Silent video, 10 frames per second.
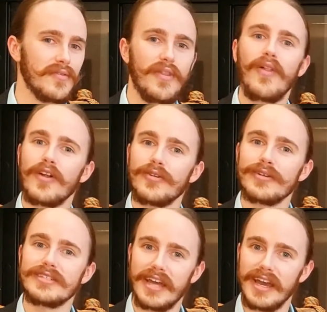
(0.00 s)
They'll
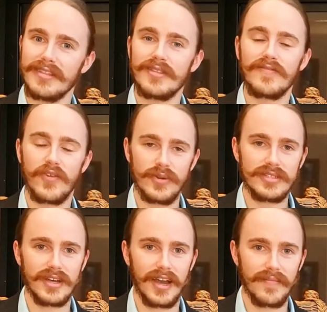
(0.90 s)
understand the first
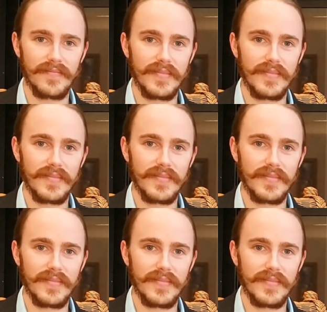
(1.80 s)
time.